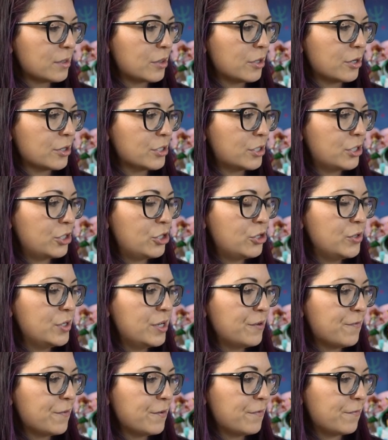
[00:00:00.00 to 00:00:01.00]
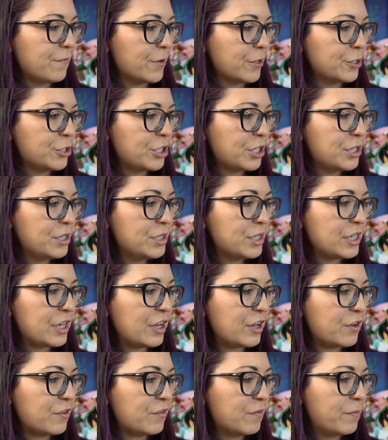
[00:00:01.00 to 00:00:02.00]
There's two different versions
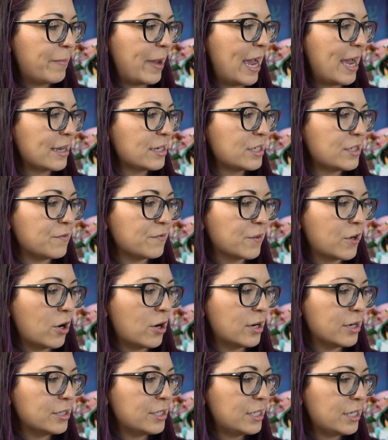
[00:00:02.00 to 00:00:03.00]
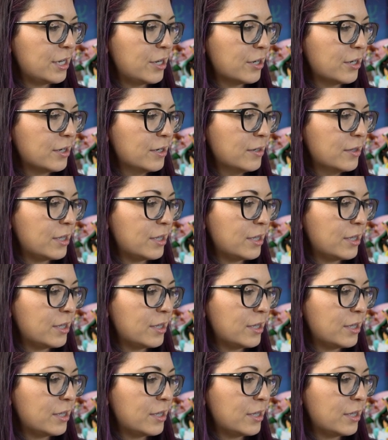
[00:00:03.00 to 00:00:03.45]
of packs of cards here.